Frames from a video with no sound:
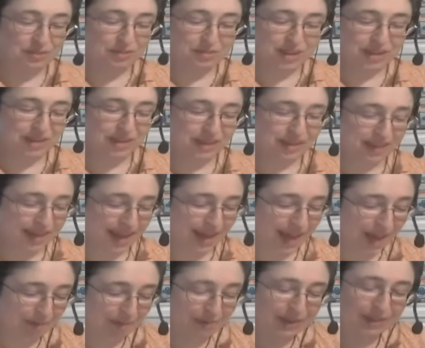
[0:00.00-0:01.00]
You can make
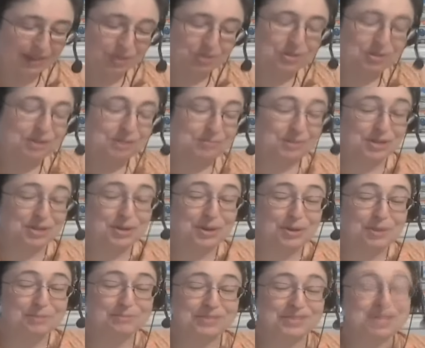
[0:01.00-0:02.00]
a happy
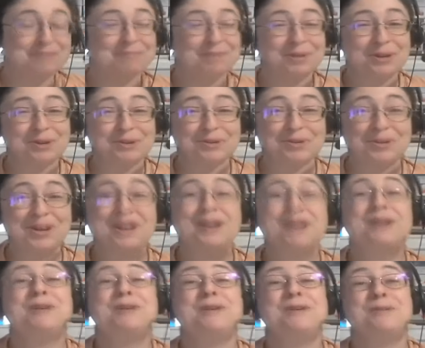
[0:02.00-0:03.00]
trip to Home
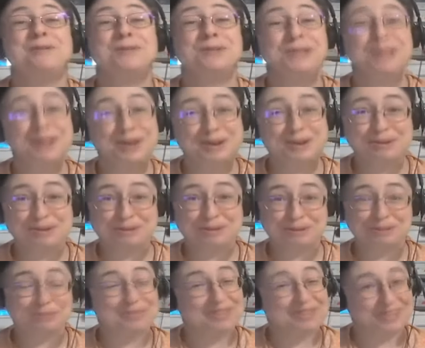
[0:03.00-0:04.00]
Depot or
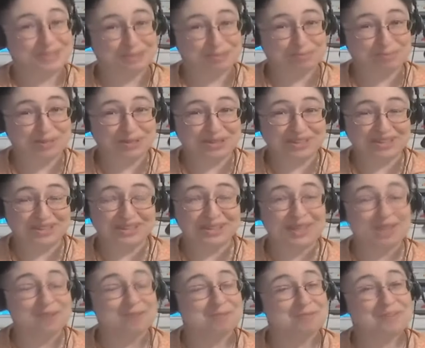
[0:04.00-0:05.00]
Lowe's with this
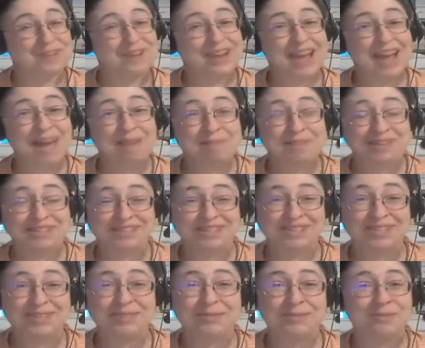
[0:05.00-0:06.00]
book. They will be very
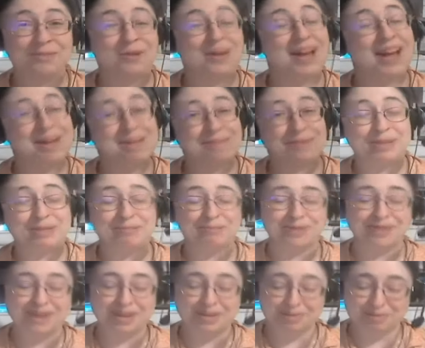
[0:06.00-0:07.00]
happy to see you and will happily
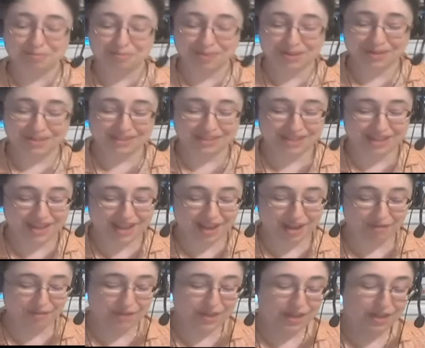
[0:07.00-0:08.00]
point out the product they
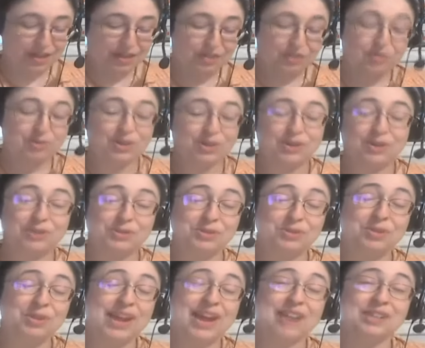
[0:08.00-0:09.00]
have. You can
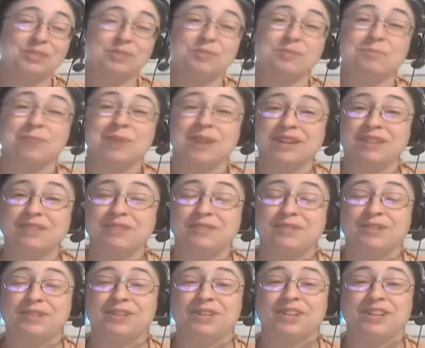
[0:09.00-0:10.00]
also cast with body
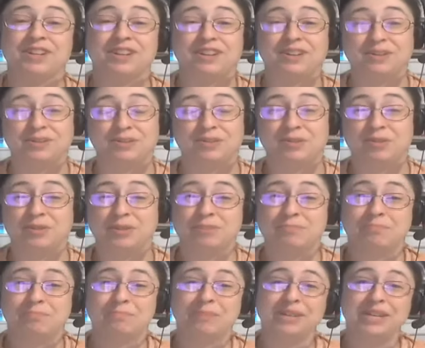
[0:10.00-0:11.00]
filler, also known as
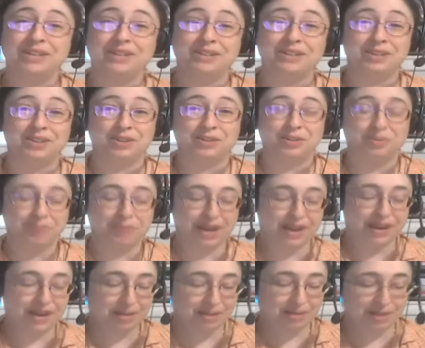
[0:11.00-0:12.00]
Bondo, the
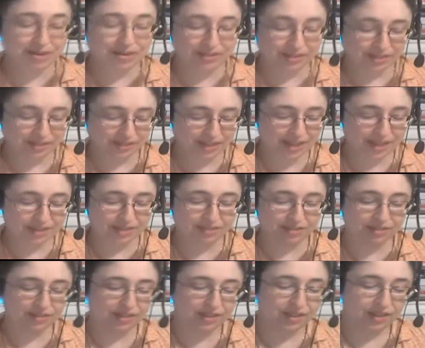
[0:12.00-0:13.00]
brand name here in the
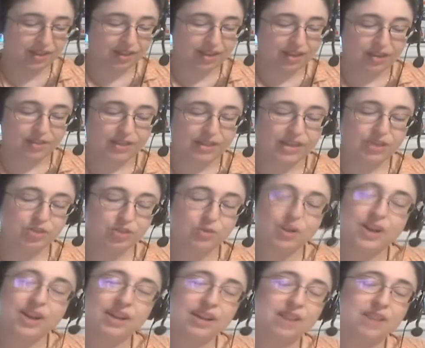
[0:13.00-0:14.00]
States. They do
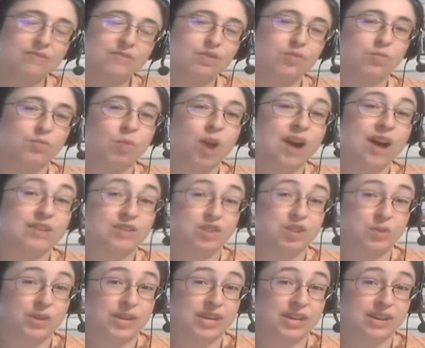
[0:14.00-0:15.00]
not cover
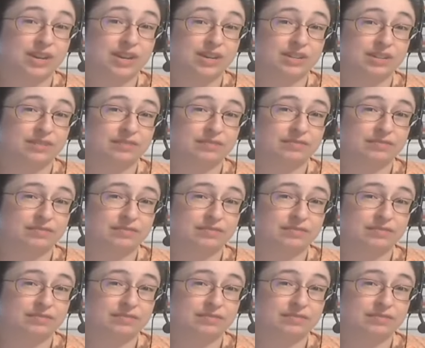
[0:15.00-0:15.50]
Rondo in here.